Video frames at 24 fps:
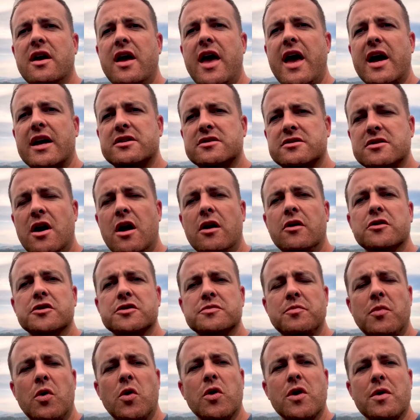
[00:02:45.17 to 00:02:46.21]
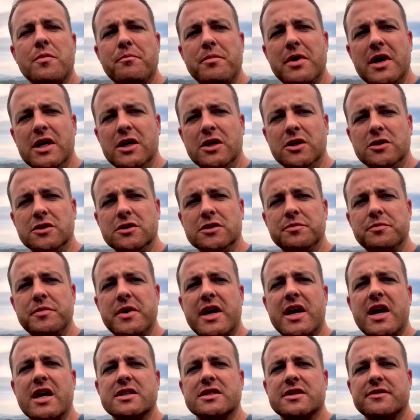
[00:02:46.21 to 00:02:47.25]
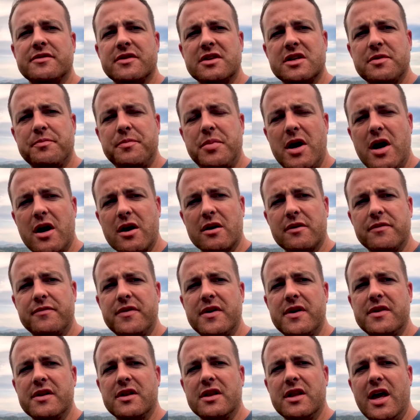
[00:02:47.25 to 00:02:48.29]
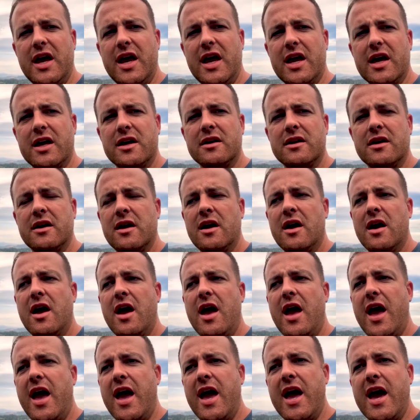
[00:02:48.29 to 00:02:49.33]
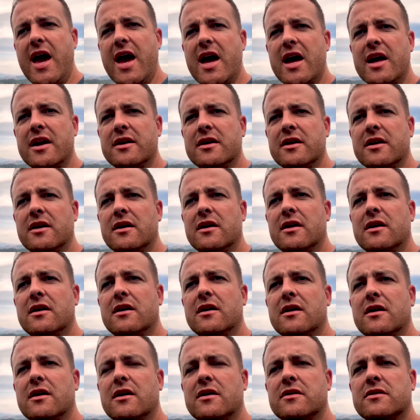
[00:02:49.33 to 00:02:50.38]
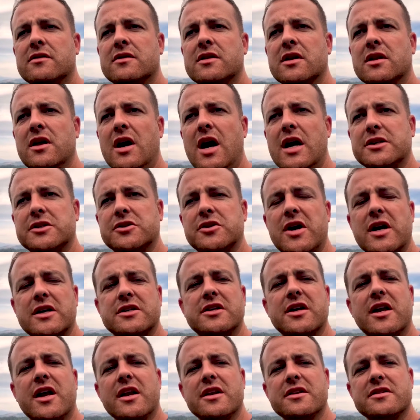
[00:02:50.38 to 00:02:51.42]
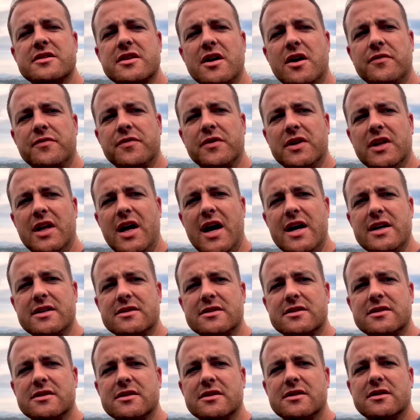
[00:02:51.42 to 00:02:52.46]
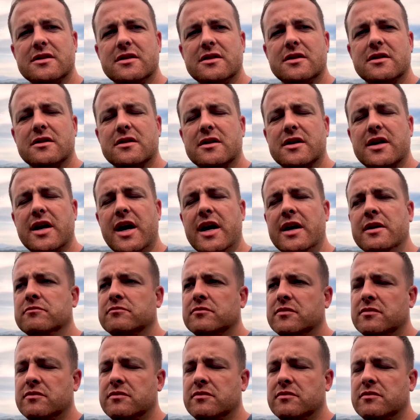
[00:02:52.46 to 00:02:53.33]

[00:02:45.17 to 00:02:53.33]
X dollars more to build because of the topography of the land, and the lots are actually going to sell for less. Okay.